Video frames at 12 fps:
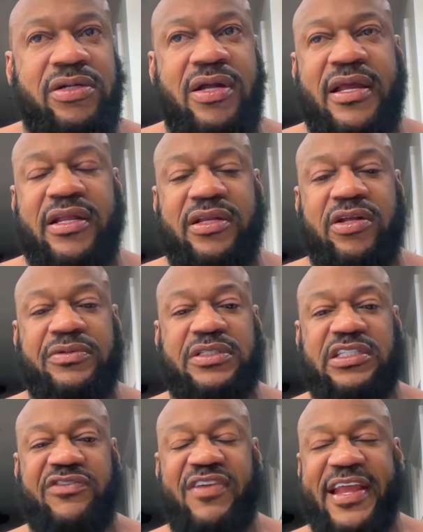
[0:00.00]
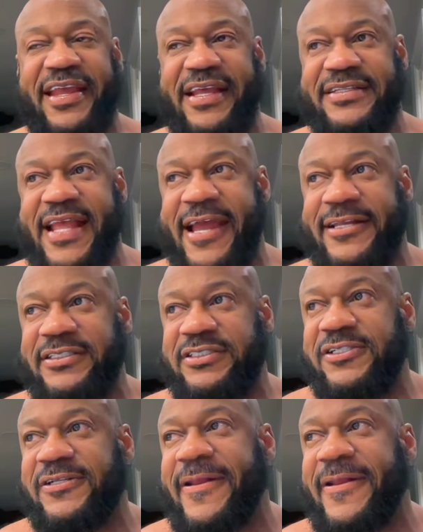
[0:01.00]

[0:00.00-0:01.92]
You know, I could deal with these fake ass actors here.